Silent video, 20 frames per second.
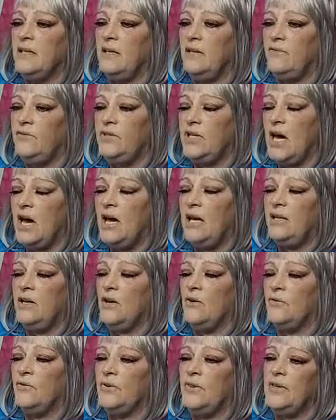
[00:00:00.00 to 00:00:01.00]
that have
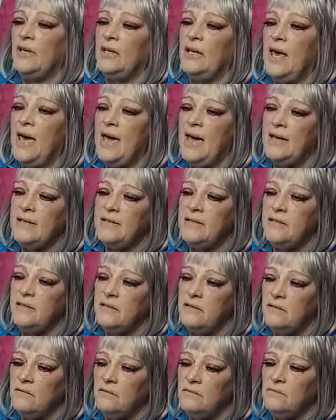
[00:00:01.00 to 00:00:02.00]
died over the
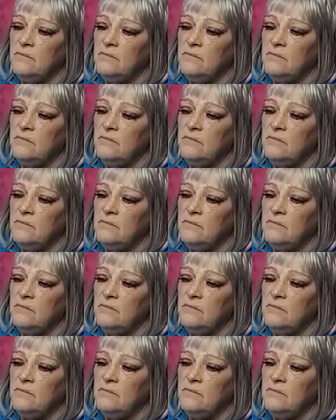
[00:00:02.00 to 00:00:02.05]
last